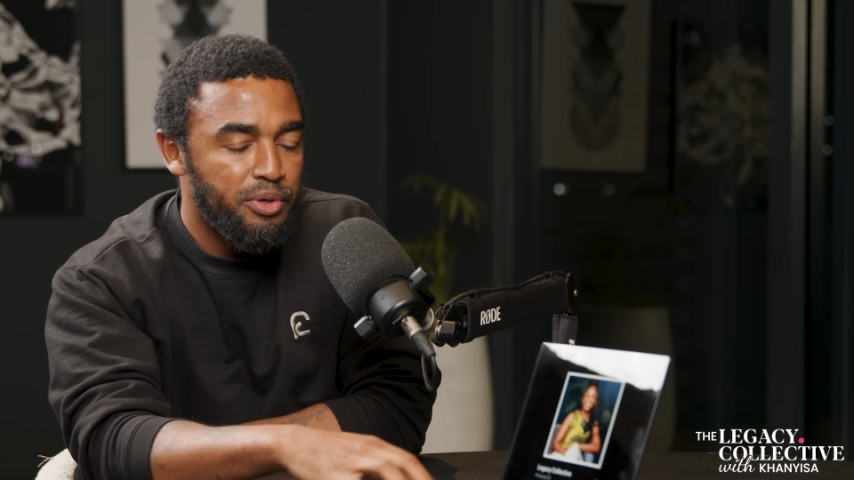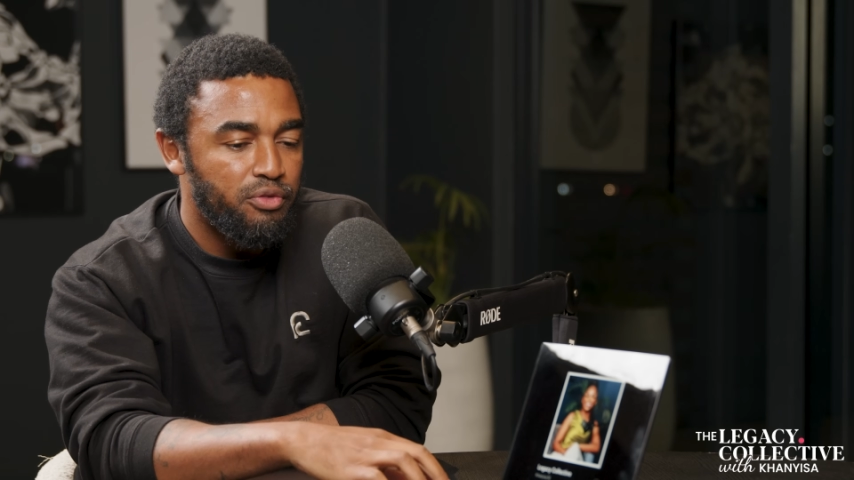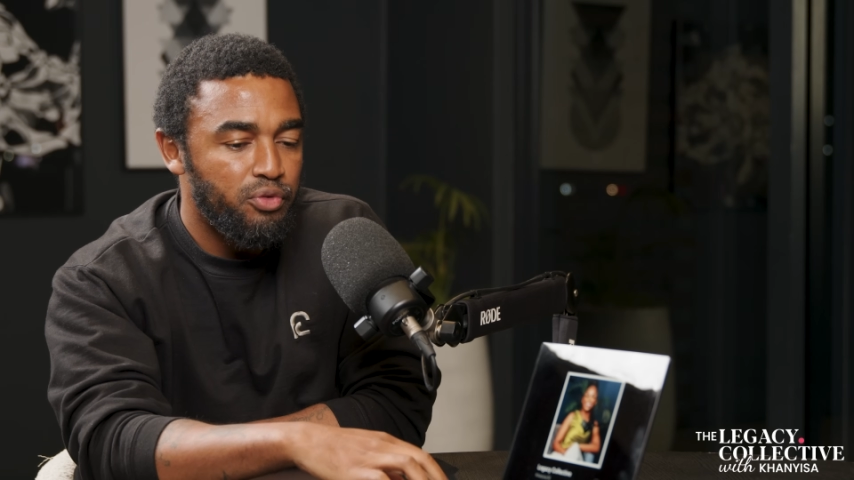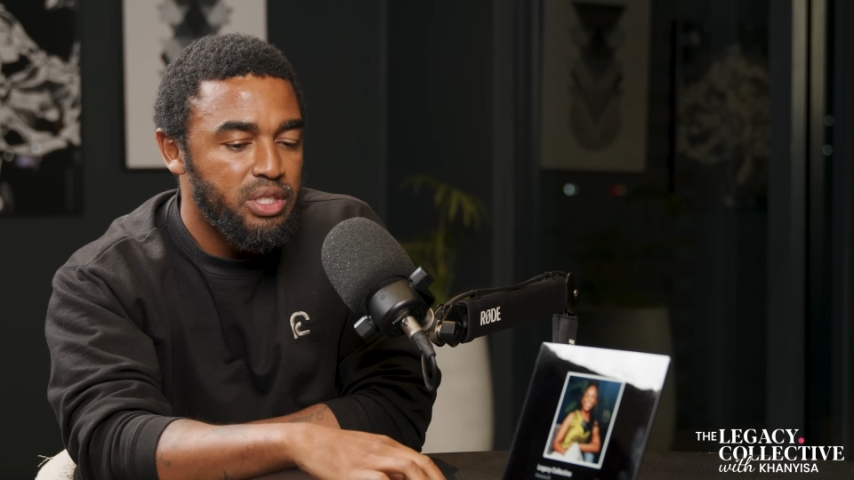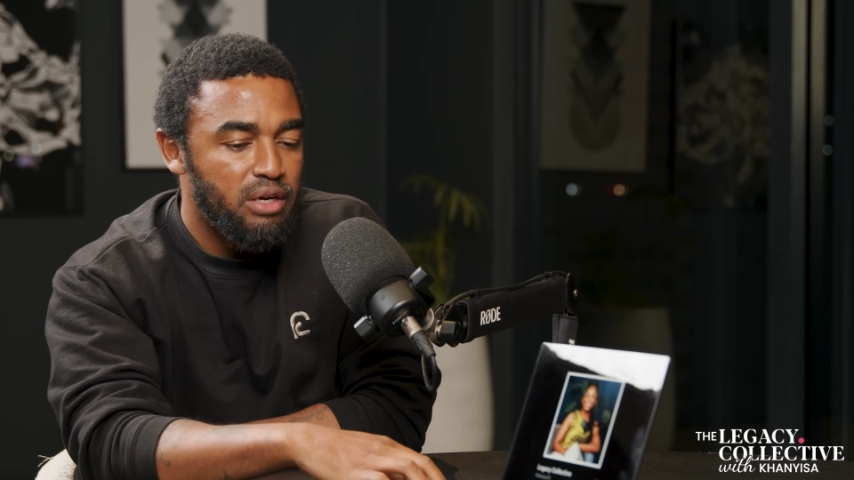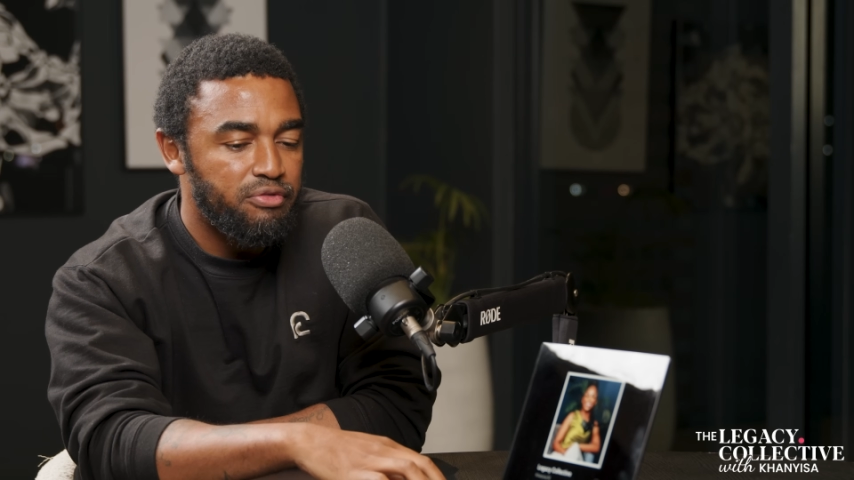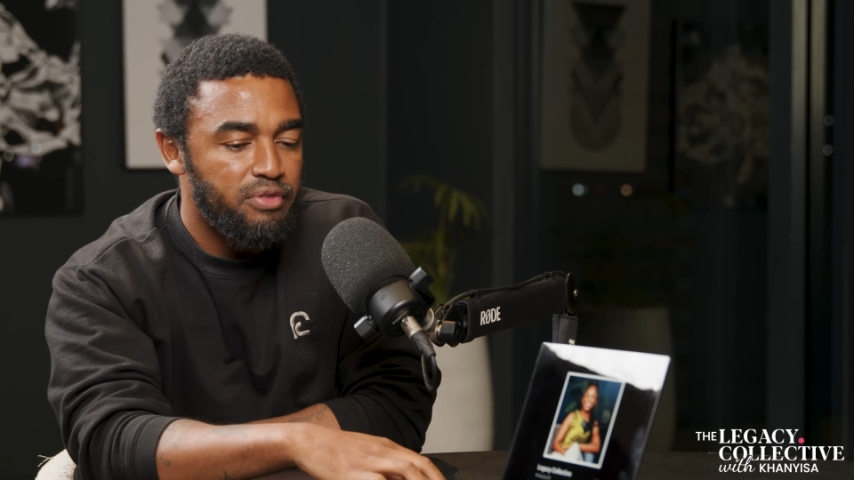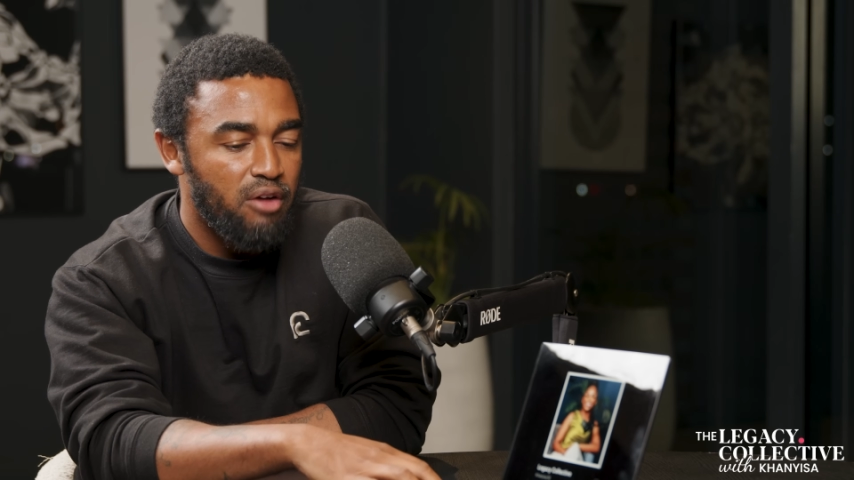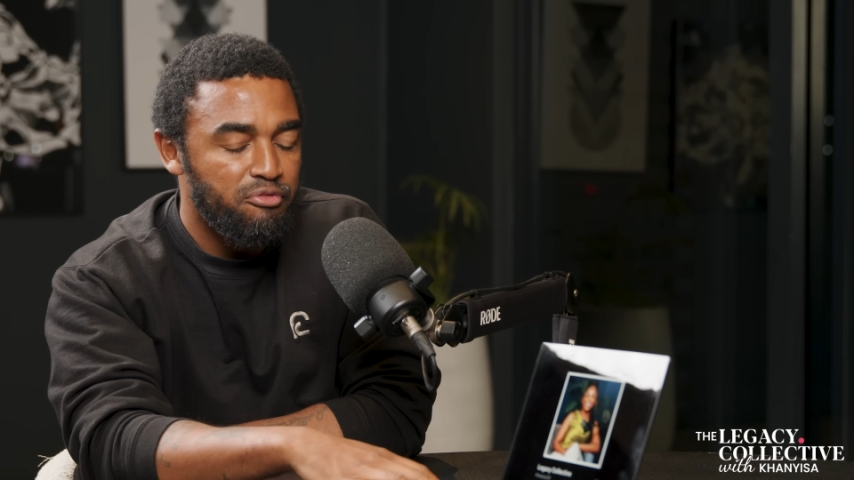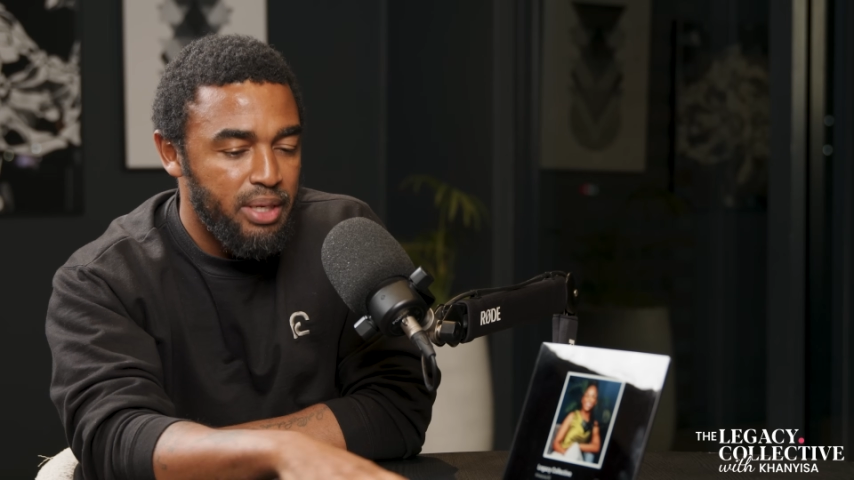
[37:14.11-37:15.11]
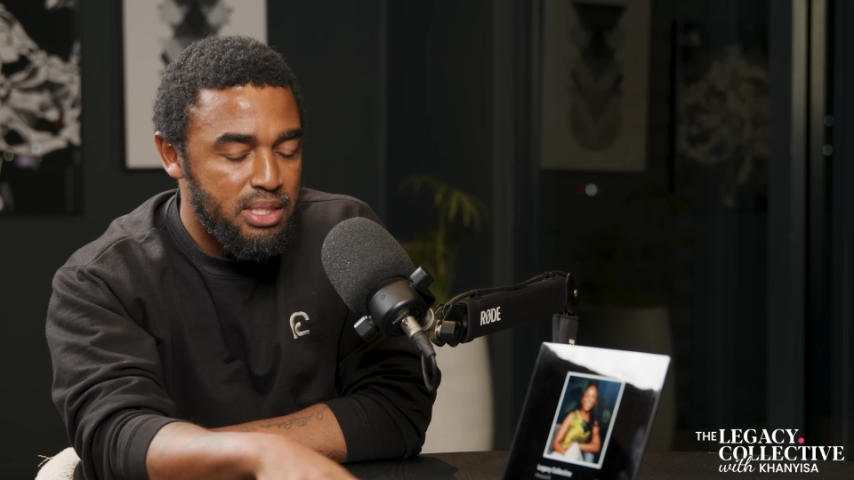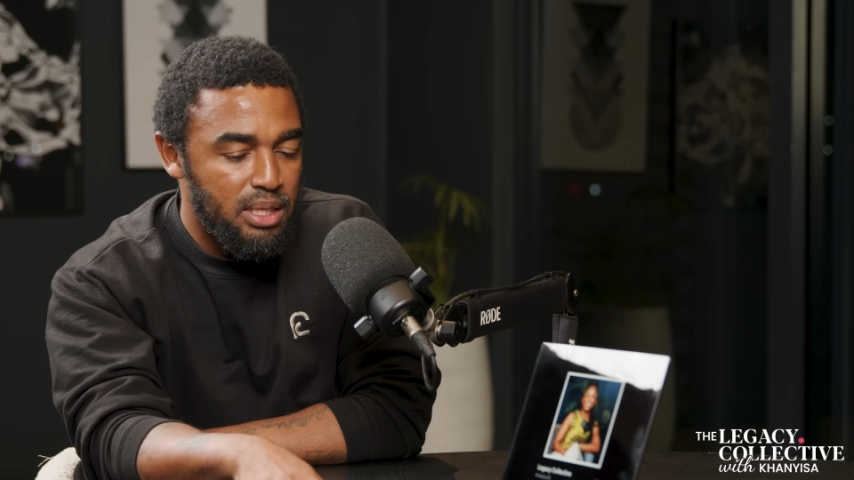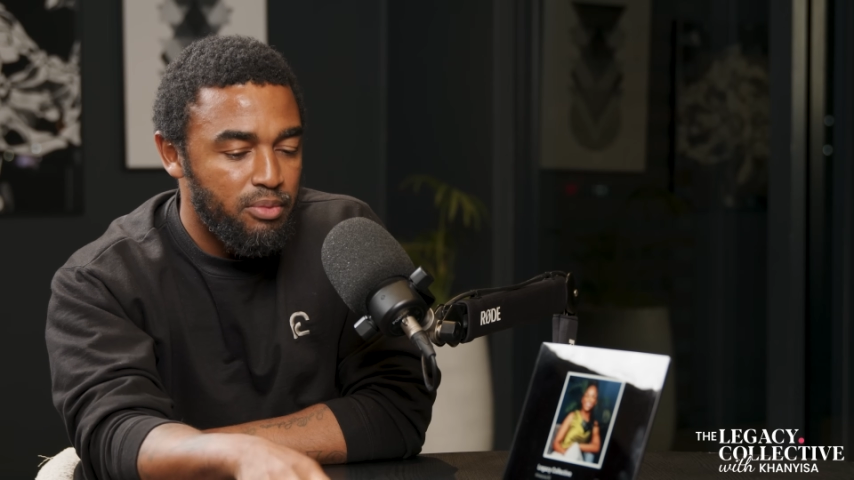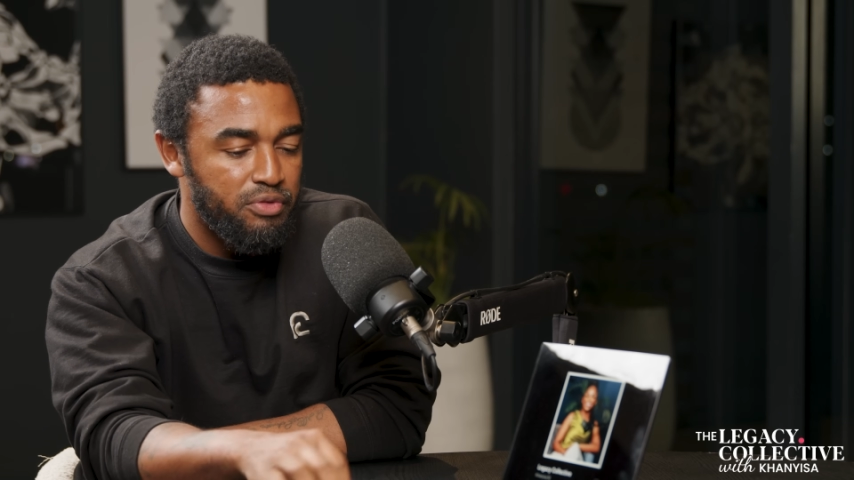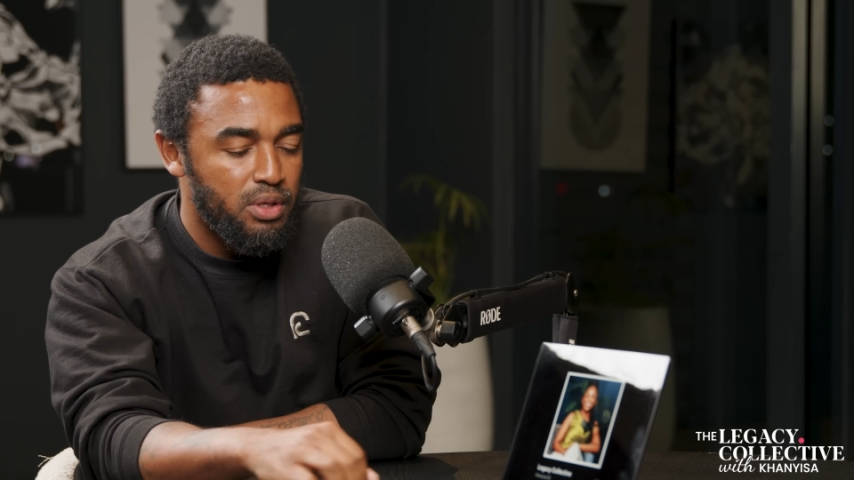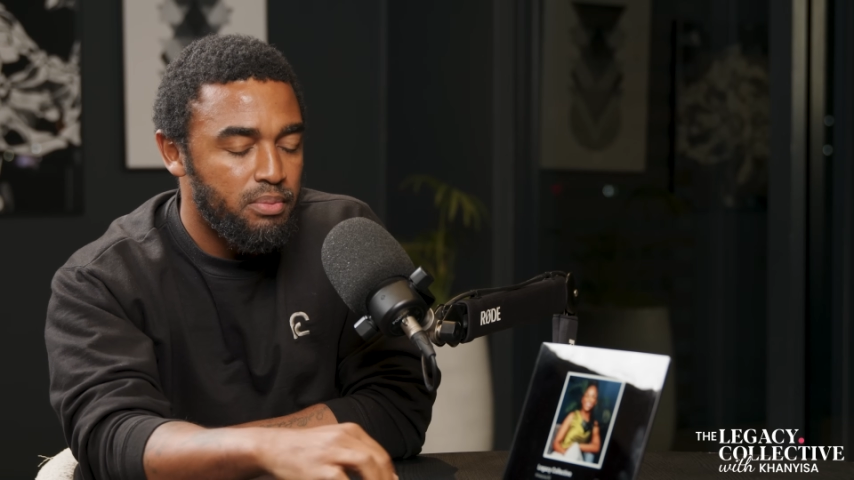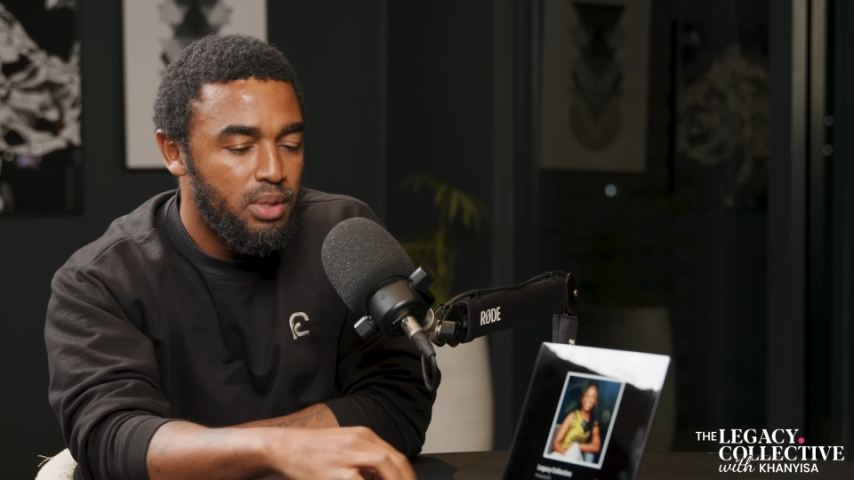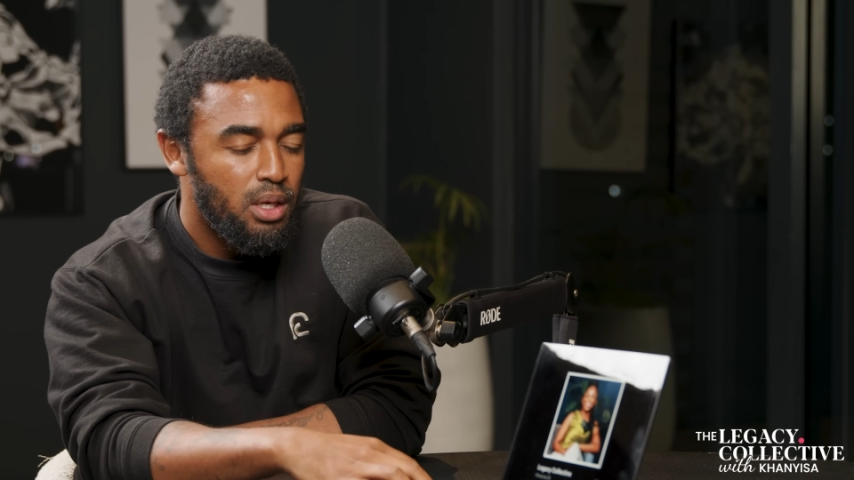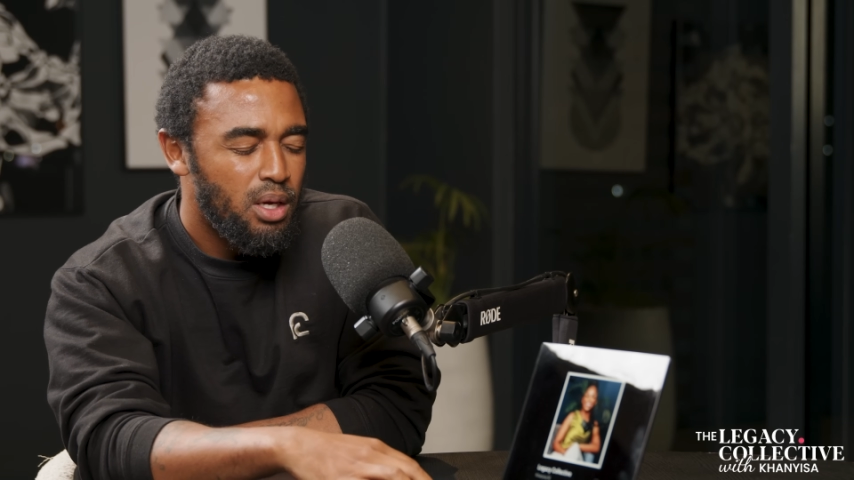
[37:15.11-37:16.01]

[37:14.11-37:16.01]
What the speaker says: of which I've met some of them,